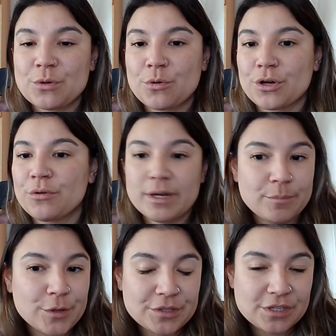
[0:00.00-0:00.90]
or
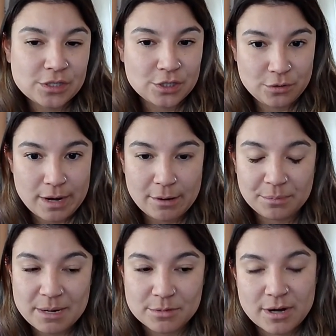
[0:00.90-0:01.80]
QuickBooks to
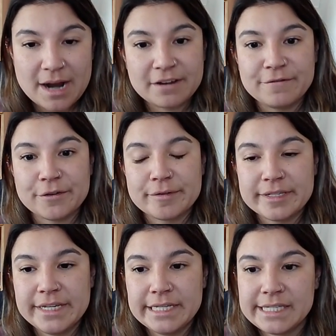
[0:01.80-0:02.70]
help keep track of your
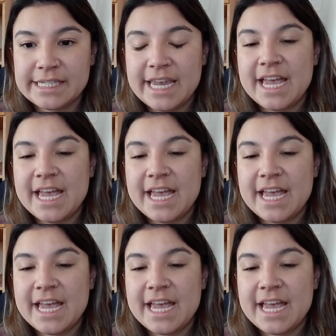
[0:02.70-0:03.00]
receipts.